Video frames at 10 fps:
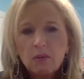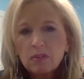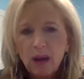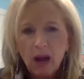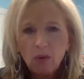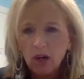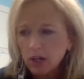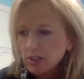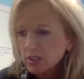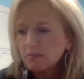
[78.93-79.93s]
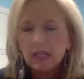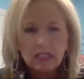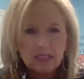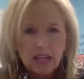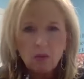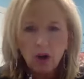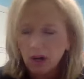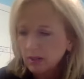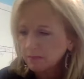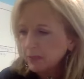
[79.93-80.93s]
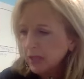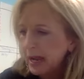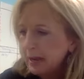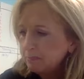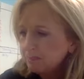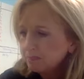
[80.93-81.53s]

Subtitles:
with my words because they work, okay?